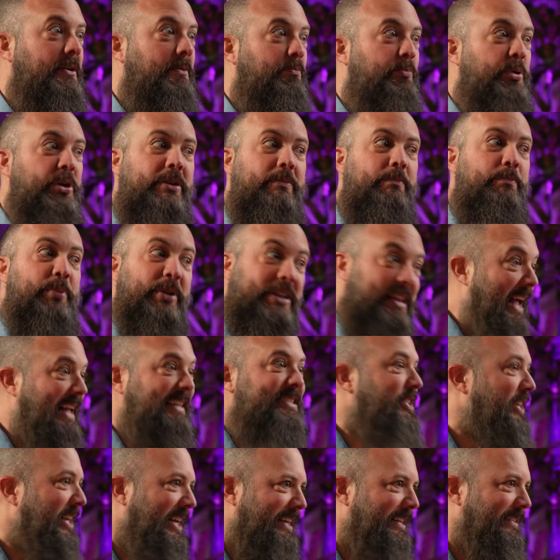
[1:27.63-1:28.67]
but, but
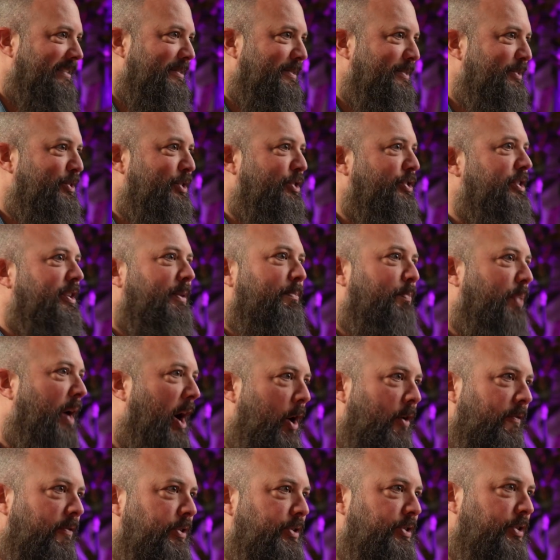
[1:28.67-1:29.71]
that's it just pi
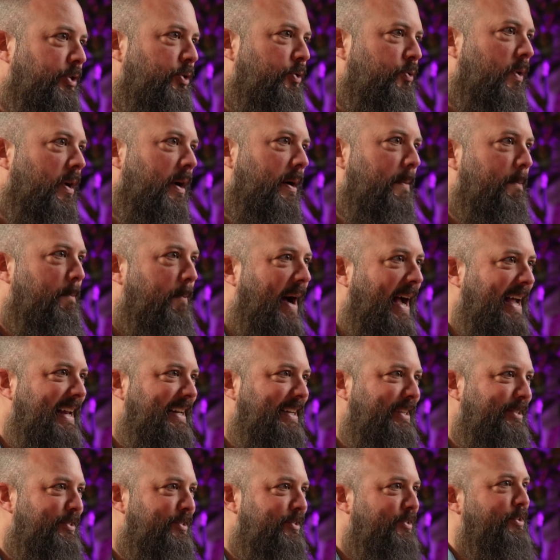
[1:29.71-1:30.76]
over 2
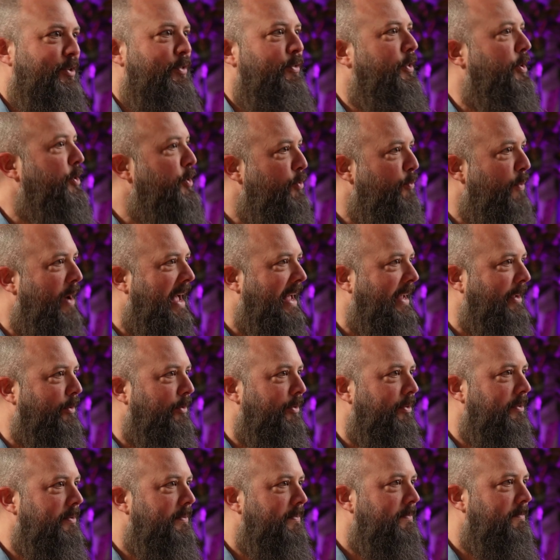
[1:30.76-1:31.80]
minus the new
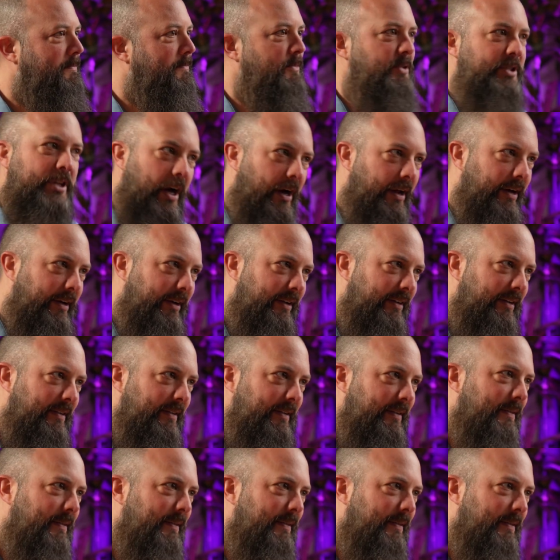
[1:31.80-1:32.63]
angle. Done.